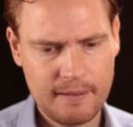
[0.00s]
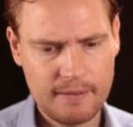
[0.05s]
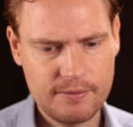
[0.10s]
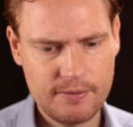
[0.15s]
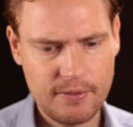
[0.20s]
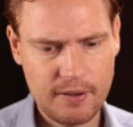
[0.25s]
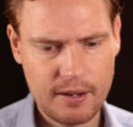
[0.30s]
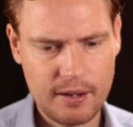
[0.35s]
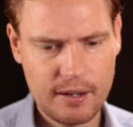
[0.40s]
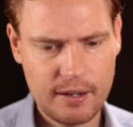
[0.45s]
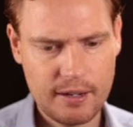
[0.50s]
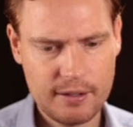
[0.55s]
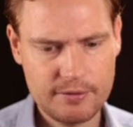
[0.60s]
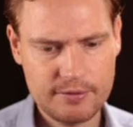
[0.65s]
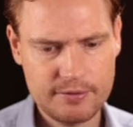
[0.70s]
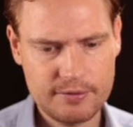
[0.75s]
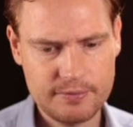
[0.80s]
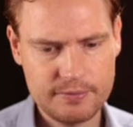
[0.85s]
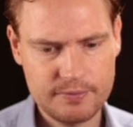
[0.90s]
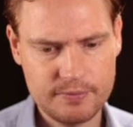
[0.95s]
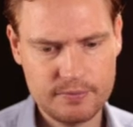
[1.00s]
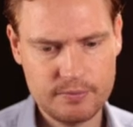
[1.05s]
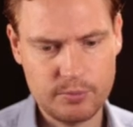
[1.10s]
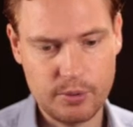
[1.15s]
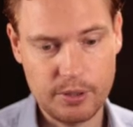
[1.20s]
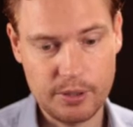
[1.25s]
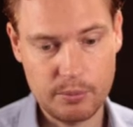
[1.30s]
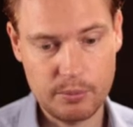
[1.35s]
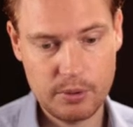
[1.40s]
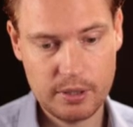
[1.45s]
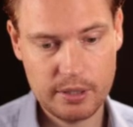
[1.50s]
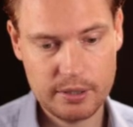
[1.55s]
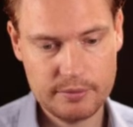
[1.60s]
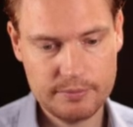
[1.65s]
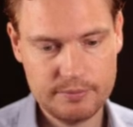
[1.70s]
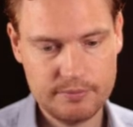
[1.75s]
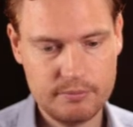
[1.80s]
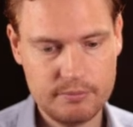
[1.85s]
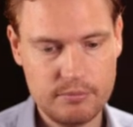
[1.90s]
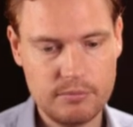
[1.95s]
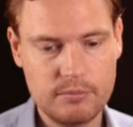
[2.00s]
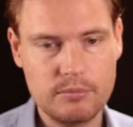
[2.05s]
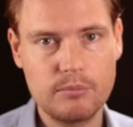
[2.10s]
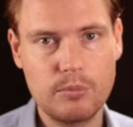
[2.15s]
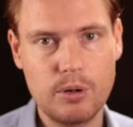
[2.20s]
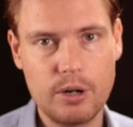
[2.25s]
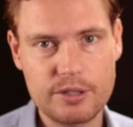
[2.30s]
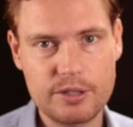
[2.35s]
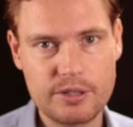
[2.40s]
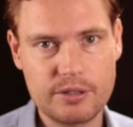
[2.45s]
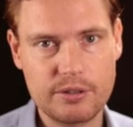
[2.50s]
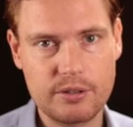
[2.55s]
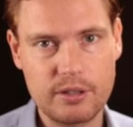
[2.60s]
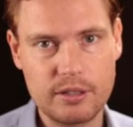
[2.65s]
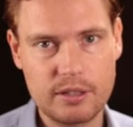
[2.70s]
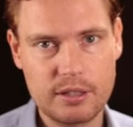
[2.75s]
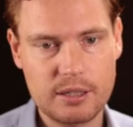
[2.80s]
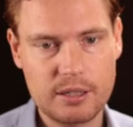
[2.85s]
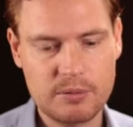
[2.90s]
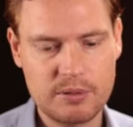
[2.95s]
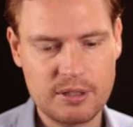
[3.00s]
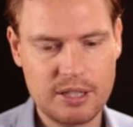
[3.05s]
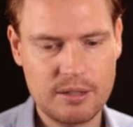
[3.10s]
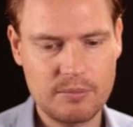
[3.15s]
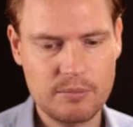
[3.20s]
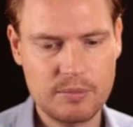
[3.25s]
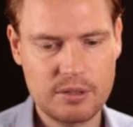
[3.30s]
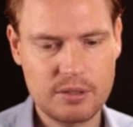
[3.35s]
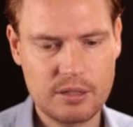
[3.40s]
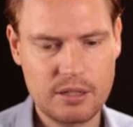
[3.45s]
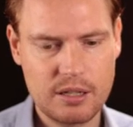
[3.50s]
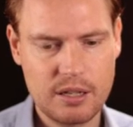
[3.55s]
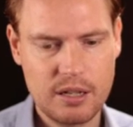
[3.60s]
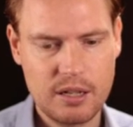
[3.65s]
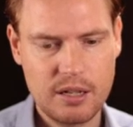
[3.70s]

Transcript: 5.1, margins on the income statement.